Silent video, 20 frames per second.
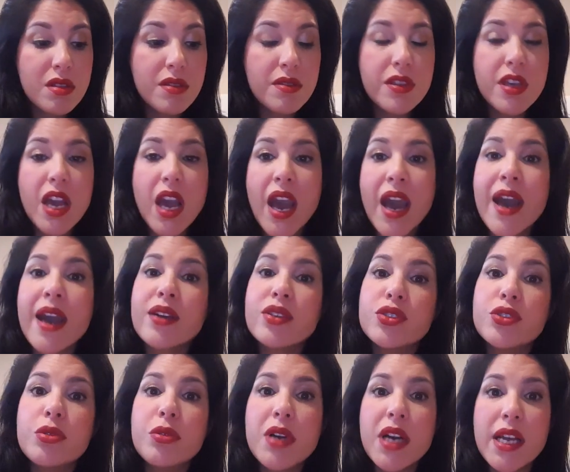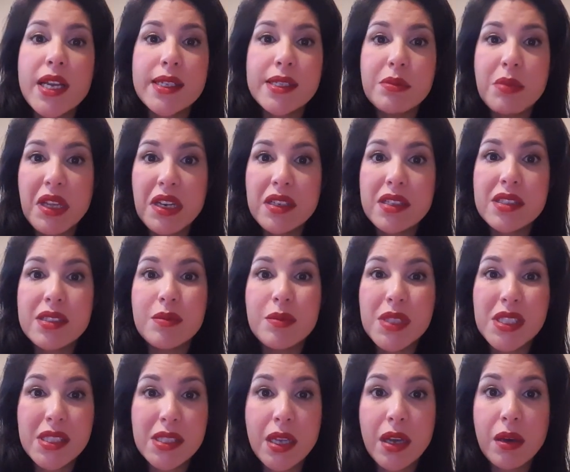The actual cosmetics
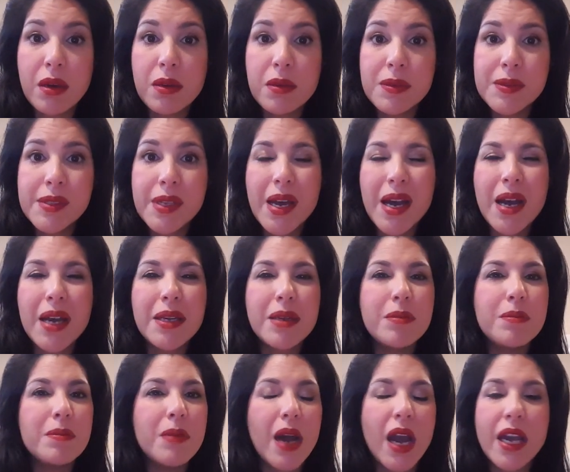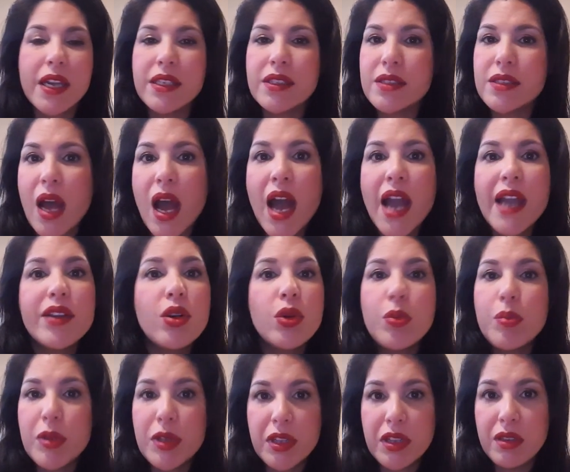themselves, I
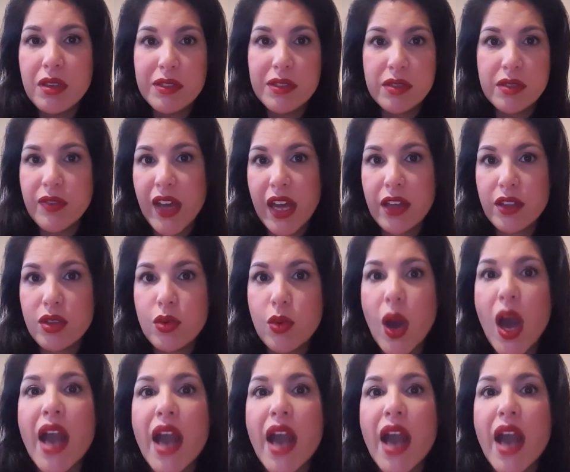don't believe is a value.